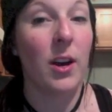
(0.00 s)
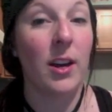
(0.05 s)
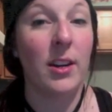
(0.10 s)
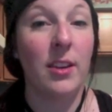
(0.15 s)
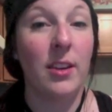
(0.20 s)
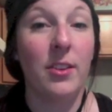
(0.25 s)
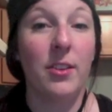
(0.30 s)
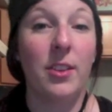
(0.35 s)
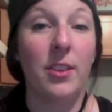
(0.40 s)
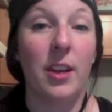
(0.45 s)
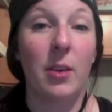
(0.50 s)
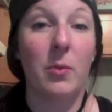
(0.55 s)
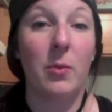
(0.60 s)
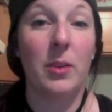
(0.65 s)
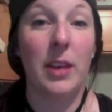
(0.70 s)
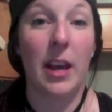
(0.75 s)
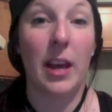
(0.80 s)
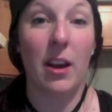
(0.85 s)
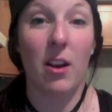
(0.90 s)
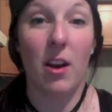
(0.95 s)
another thing with
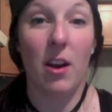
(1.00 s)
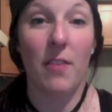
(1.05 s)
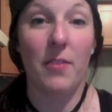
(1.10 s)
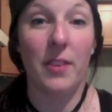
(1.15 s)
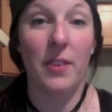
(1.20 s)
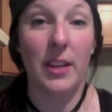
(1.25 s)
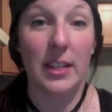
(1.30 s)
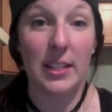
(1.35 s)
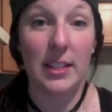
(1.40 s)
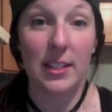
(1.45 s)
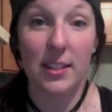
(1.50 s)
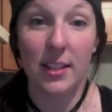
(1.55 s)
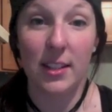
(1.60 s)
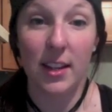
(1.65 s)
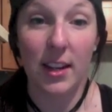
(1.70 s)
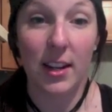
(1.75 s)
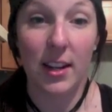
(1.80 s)
that confidence,